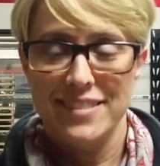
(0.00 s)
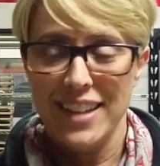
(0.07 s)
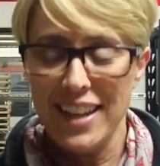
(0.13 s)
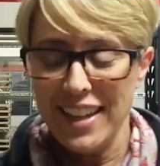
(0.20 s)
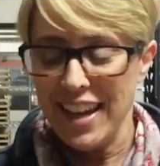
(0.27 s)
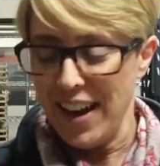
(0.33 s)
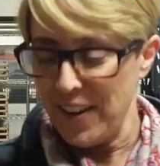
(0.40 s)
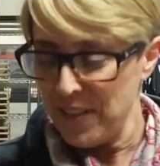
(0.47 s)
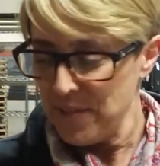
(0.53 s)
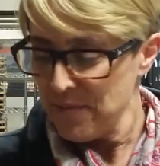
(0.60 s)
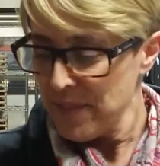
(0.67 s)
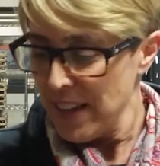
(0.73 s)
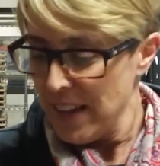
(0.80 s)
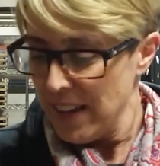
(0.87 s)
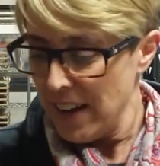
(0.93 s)
anyhow,
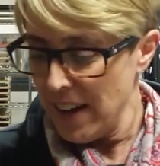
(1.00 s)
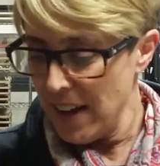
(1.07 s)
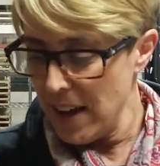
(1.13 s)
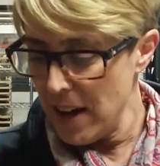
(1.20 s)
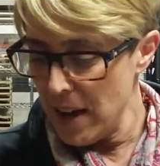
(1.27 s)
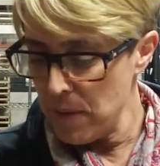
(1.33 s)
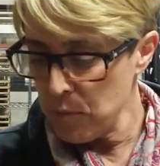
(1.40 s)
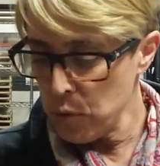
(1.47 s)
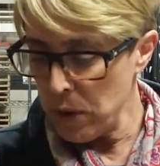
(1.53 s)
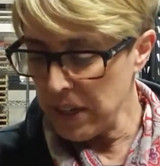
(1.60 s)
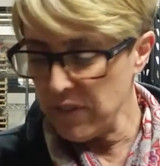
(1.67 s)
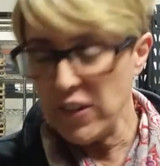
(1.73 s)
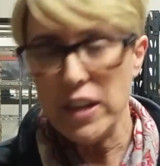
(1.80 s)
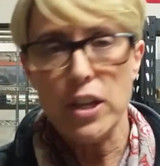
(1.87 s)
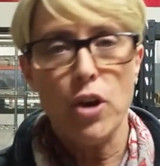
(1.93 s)
quick
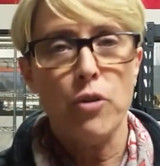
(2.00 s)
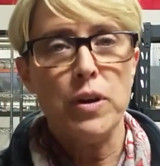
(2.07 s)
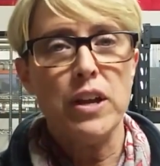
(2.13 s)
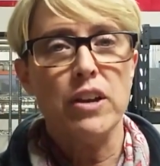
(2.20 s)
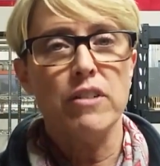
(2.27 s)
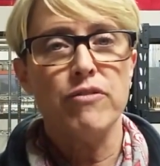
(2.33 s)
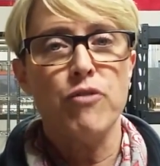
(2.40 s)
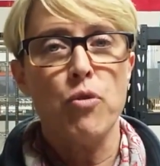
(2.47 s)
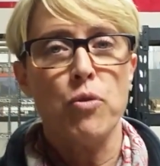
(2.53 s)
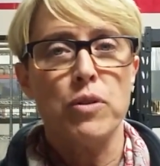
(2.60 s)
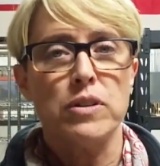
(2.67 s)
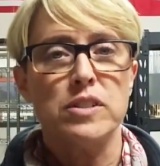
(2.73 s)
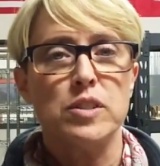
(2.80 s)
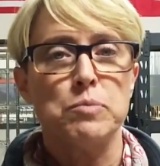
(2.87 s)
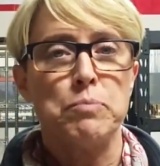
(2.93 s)
video here
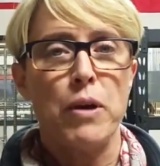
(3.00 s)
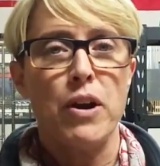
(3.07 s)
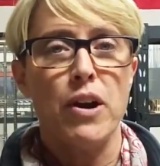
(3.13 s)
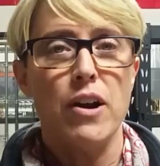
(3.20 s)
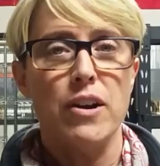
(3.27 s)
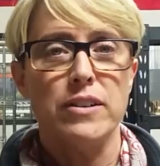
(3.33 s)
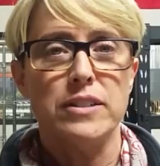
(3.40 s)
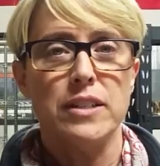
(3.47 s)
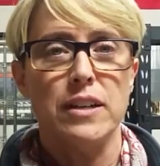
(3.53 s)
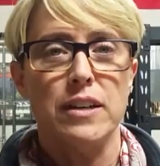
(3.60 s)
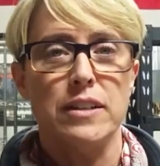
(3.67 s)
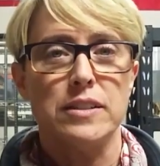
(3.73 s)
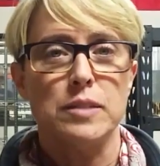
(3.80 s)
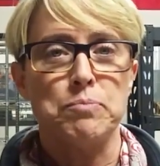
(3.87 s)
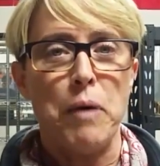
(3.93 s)
for
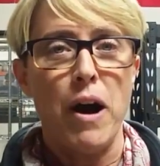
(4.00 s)
Sparta